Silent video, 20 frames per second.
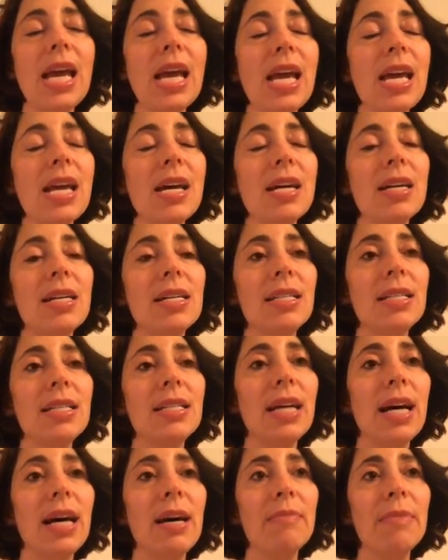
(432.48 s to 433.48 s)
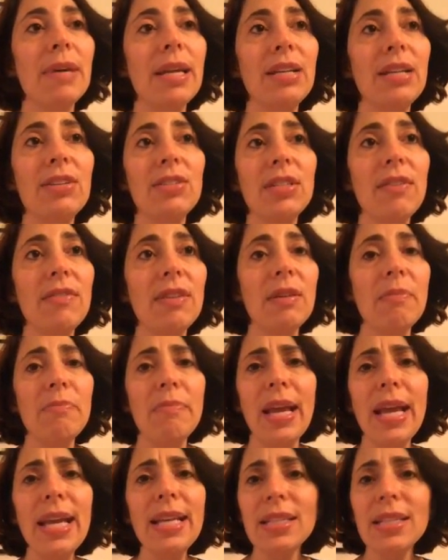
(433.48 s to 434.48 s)
And I just have an
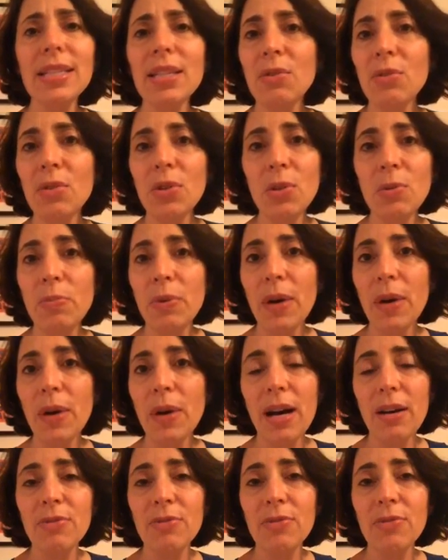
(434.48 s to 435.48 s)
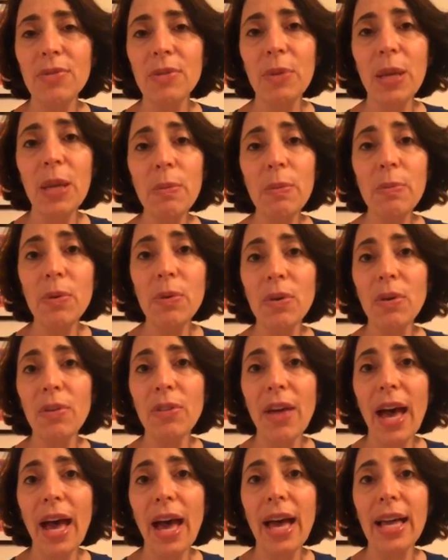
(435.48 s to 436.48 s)
amazing group of people
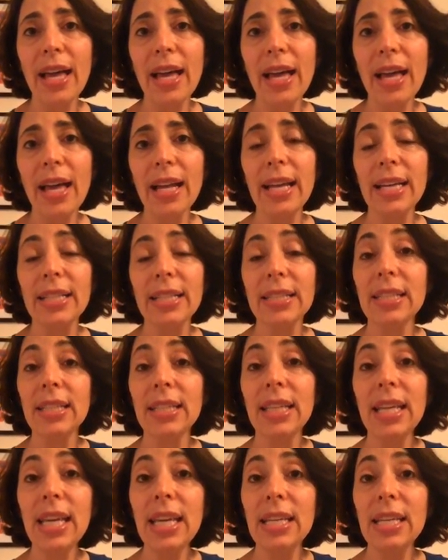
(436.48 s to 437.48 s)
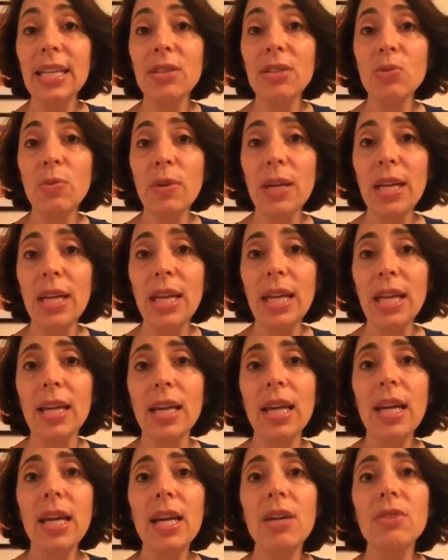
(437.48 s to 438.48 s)
that I get to lead each
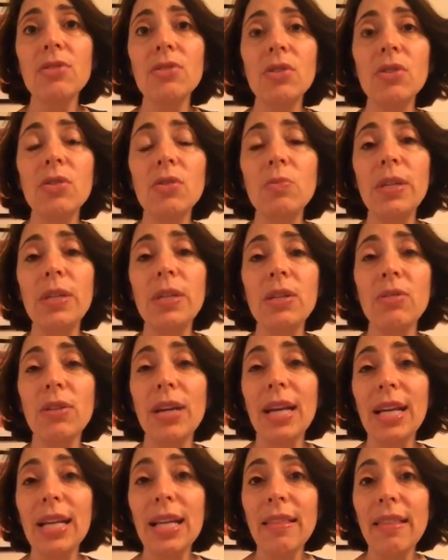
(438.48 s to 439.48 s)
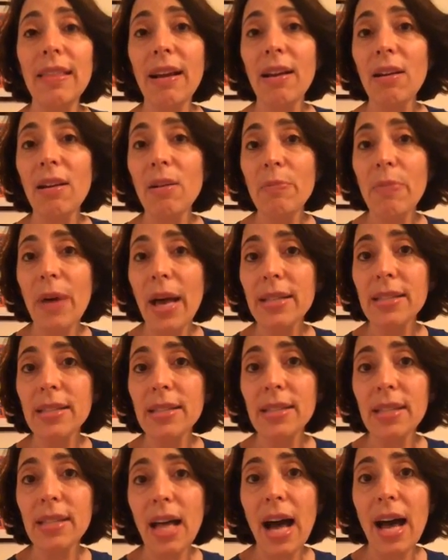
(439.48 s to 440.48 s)
week to be creating their
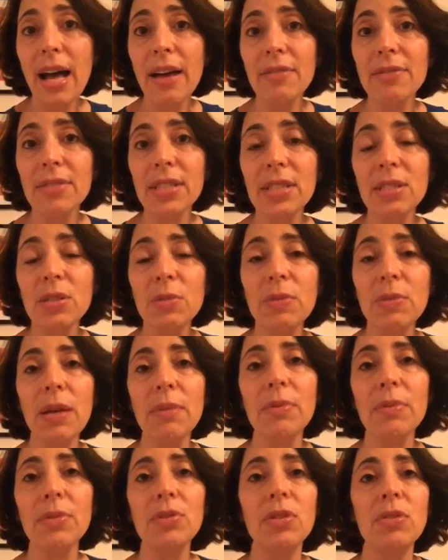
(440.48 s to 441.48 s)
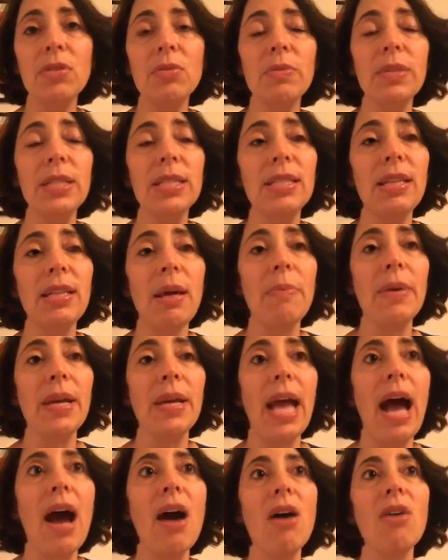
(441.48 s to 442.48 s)
best lives and to be able to be
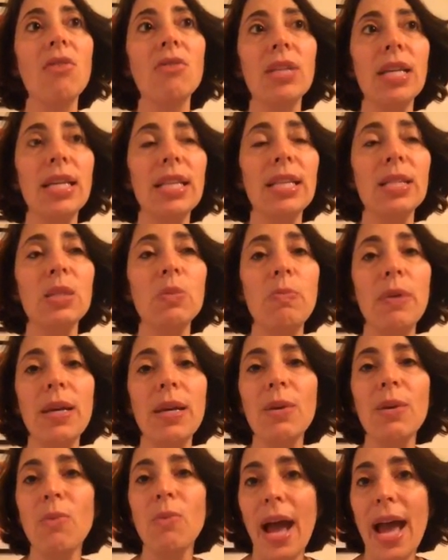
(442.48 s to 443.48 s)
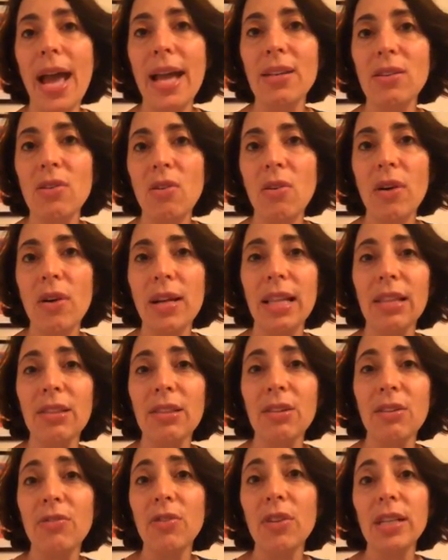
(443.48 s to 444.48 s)
stepping out in this big way, knowing that
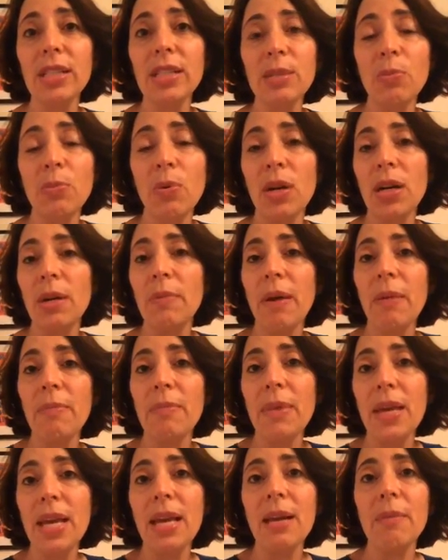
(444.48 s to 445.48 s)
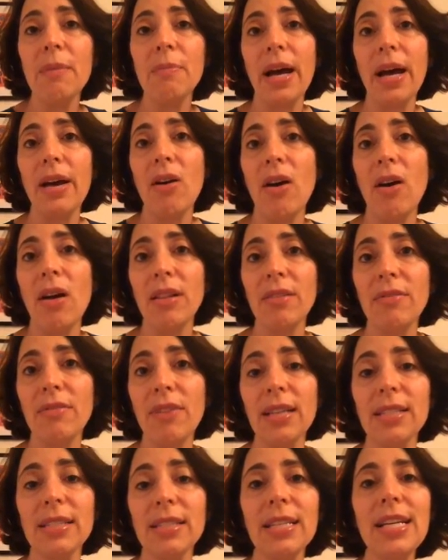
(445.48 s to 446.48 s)
they're fully supported by me and by all of
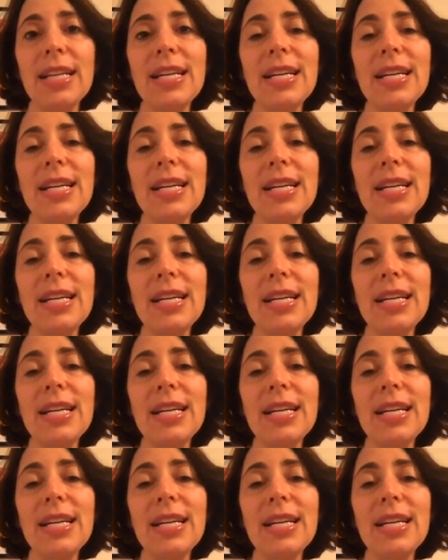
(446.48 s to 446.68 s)
us.